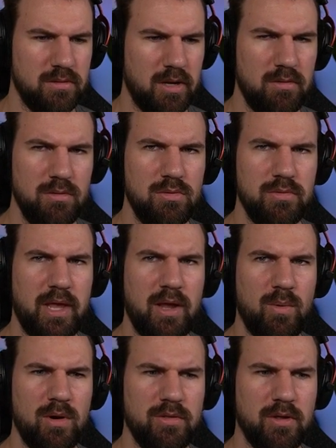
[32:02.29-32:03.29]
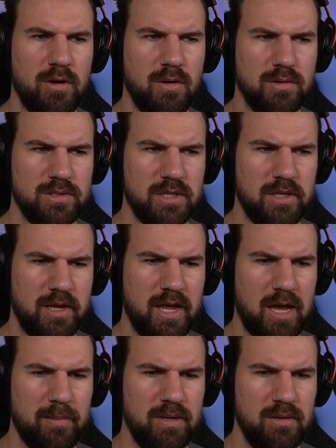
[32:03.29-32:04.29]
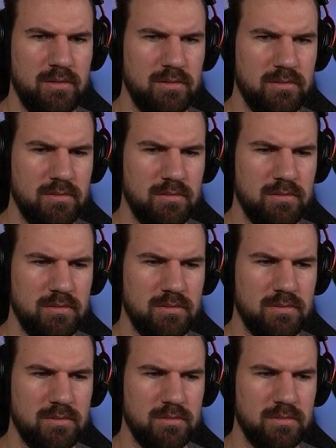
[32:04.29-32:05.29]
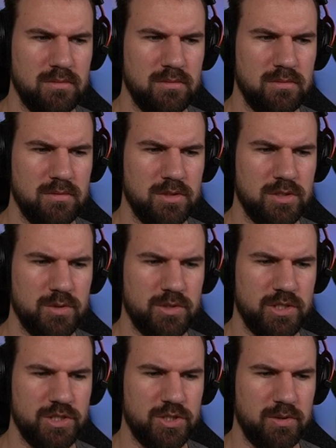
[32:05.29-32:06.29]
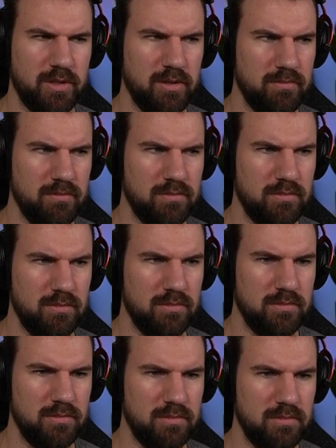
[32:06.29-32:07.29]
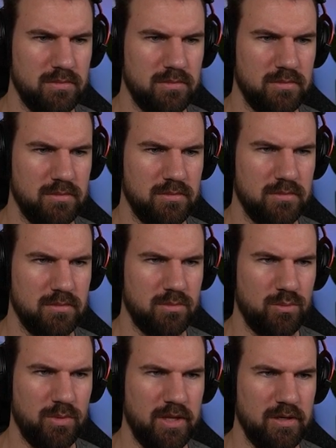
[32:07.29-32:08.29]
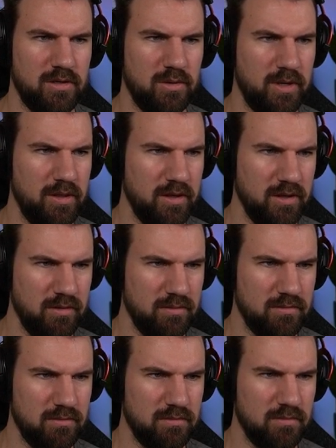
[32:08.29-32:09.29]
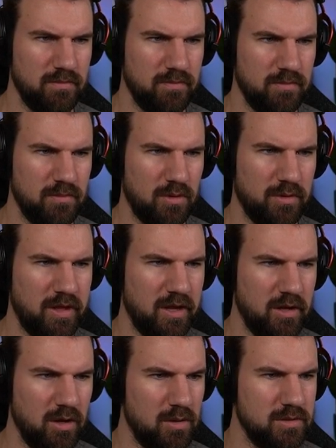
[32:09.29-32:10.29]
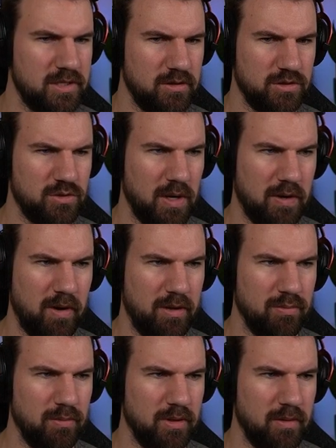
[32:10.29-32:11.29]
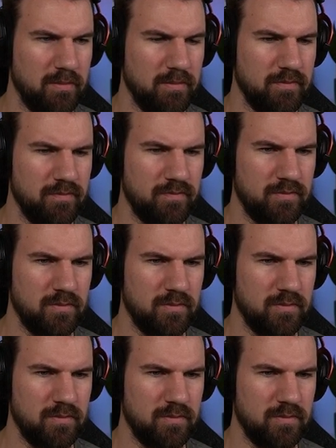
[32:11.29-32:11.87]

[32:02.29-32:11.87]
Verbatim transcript: I don't know who they were though. It's at the cabin. Should we try shooting them? Will that do anything? Or are they ghosts? And No, let's go like right through them.